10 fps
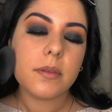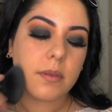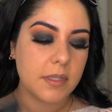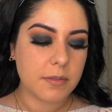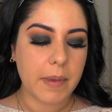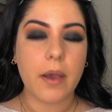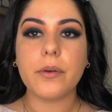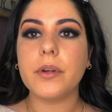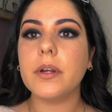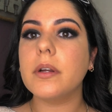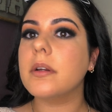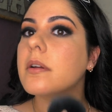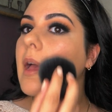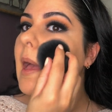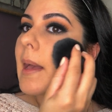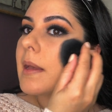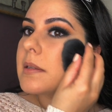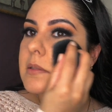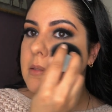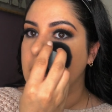This powder
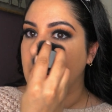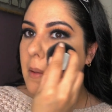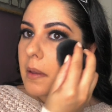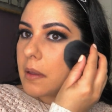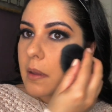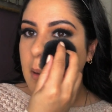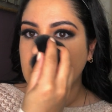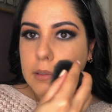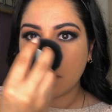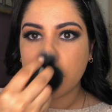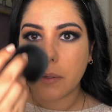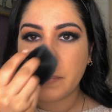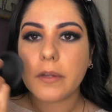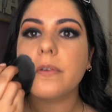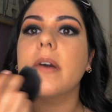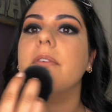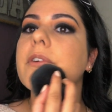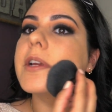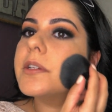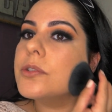has a little bit of
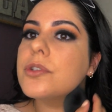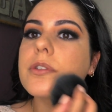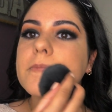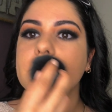coverage.